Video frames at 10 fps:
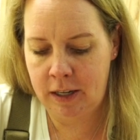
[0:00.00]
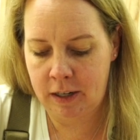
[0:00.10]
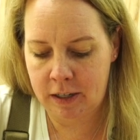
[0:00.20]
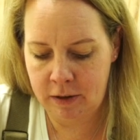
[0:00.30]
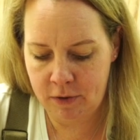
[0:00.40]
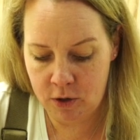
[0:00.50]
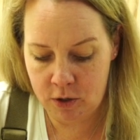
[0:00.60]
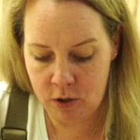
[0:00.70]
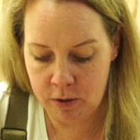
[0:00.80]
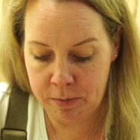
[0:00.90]
And because I've
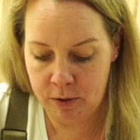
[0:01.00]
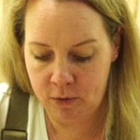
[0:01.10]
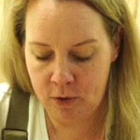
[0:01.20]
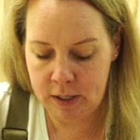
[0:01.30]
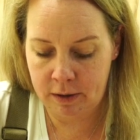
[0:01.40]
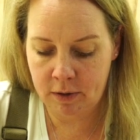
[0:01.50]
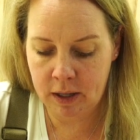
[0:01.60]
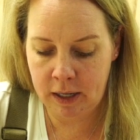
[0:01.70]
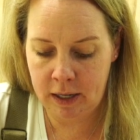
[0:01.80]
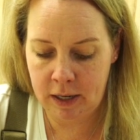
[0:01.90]
heard you should put a food safe
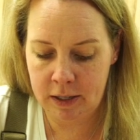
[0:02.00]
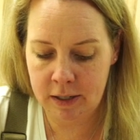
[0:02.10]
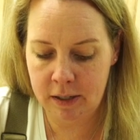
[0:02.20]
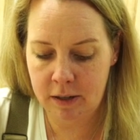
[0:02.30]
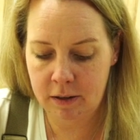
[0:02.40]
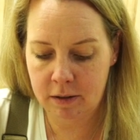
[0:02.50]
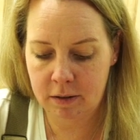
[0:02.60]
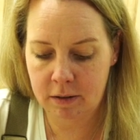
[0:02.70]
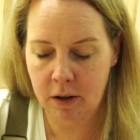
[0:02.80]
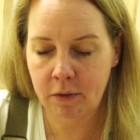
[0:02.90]
glaze
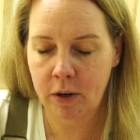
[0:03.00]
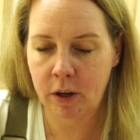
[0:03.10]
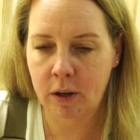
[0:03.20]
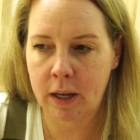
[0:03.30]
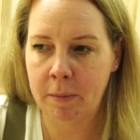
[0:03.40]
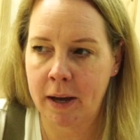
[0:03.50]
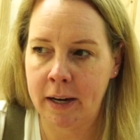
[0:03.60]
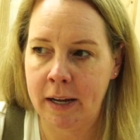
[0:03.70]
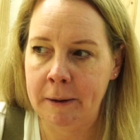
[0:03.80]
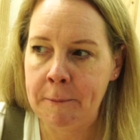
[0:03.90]
covering your clay
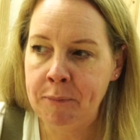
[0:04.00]
body.